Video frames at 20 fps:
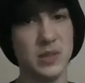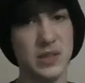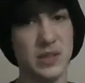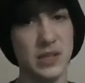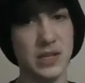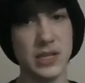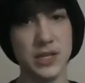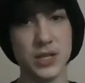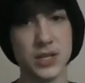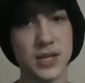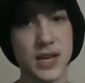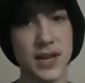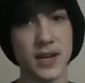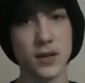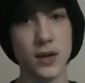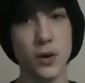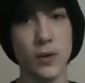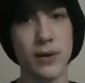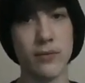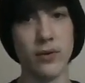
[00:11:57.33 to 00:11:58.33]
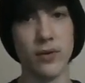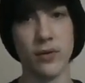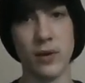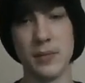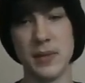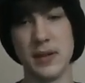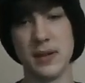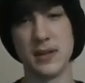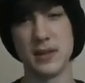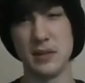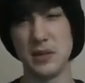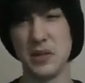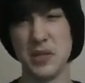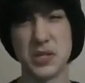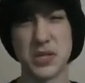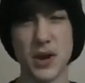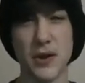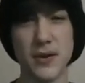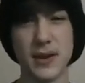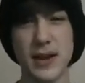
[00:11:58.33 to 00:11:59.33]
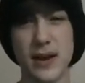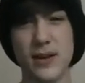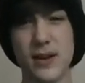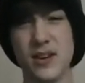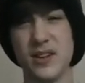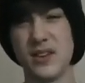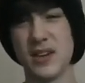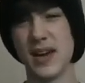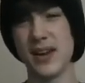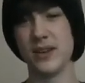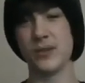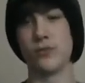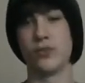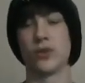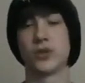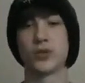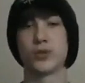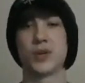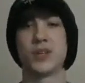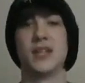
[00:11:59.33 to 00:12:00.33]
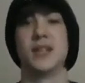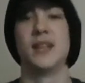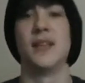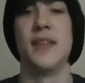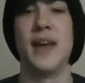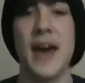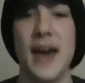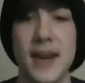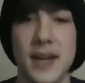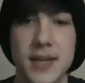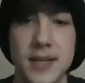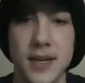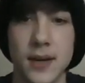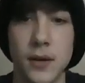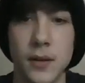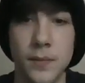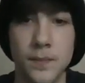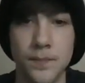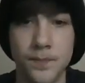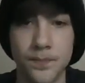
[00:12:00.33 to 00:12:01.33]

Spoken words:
you can just kind of go over. I mean, the starting area, you're kind of restricted to that until